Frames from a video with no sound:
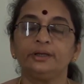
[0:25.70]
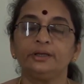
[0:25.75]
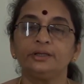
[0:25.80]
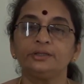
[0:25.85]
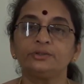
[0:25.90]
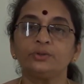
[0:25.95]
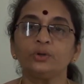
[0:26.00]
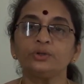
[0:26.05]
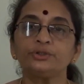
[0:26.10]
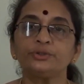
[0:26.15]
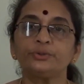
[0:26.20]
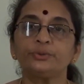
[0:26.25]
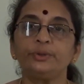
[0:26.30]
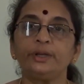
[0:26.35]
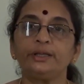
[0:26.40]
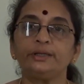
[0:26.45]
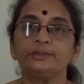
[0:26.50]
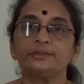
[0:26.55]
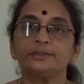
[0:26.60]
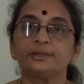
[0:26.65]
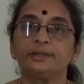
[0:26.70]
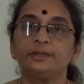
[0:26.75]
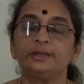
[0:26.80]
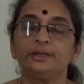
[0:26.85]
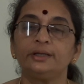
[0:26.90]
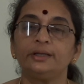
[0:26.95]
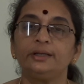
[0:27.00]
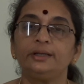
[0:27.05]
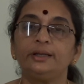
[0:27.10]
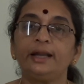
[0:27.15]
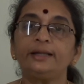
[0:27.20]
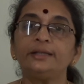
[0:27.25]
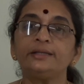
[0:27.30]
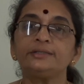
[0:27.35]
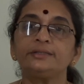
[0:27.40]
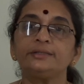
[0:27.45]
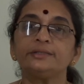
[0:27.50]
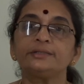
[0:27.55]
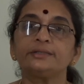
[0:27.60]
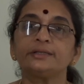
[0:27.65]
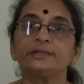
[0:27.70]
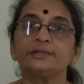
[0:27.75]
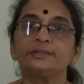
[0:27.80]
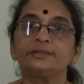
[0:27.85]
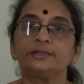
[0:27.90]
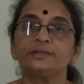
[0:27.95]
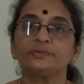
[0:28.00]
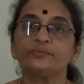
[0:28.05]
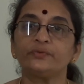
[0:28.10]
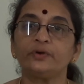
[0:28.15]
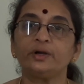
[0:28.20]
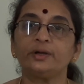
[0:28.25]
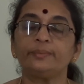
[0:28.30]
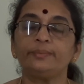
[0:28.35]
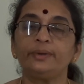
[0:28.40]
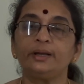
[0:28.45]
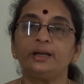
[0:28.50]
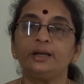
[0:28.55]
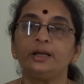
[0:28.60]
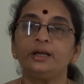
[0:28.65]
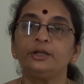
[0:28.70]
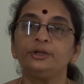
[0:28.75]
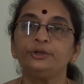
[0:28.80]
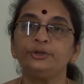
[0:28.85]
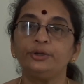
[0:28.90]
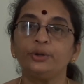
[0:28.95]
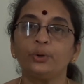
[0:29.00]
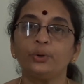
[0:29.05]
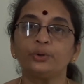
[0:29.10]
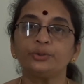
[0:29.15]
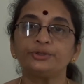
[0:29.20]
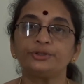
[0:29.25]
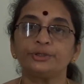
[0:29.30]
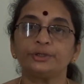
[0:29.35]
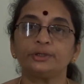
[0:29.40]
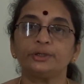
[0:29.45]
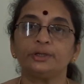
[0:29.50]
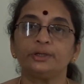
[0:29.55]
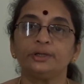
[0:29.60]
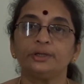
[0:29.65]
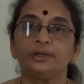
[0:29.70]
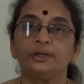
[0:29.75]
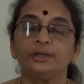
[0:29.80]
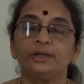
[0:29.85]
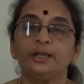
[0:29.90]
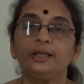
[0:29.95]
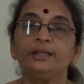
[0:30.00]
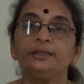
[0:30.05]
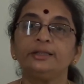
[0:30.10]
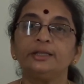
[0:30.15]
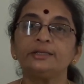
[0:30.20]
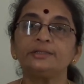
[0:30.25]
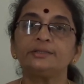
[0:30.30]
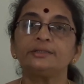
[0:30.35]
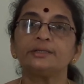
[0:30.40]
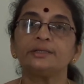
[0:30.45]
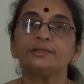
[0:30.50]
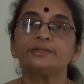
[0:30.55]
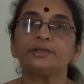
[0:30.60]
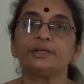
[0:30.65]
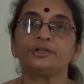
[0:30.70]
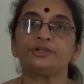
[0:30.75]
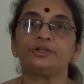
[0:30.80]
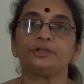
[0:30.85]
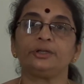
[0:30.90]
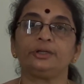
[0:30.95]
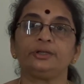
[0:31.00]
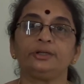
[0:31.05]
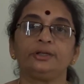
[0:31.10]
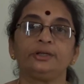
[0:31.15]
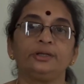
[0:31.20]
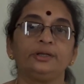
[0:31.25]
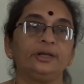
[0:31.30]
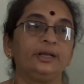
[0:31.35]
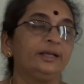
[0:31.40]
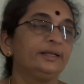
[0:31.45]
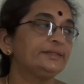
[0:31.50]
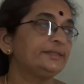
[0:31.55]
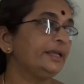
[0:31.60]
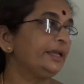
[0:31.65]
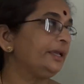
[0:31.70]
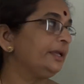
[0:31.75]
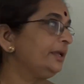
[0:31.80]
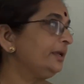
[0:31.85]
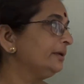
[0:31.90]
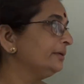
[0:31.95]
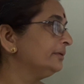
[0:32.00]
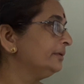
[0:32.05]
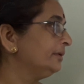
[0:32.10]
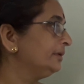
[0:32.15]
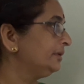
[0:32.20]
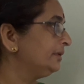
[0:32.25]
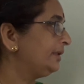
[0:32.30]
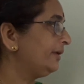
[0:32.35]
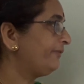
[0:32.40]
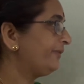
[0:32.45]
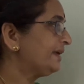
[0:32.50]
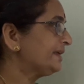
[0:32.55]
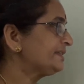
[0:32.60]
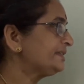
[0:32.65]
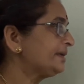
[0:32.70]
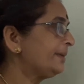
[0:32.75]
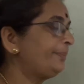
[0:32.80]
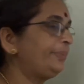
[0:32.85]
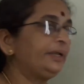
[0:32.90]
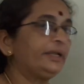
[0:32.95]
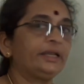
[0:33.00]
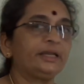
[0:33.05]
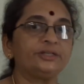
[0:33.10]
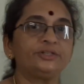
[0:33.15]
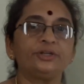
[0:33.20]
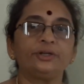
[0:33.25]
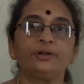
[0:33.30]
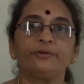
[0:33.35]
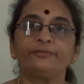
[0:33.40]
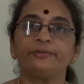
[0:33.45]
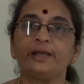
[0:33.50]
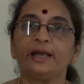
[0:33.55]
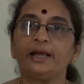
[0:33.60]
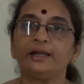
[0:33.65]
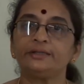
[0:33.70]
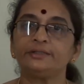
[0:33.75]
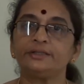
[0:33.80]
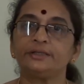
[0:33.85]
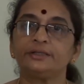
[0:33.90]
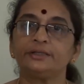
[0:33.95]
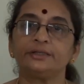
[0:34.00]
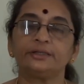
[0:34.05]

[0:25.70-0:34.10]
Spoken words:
So students, let us discuss this verb note in this session. See, the first application of that,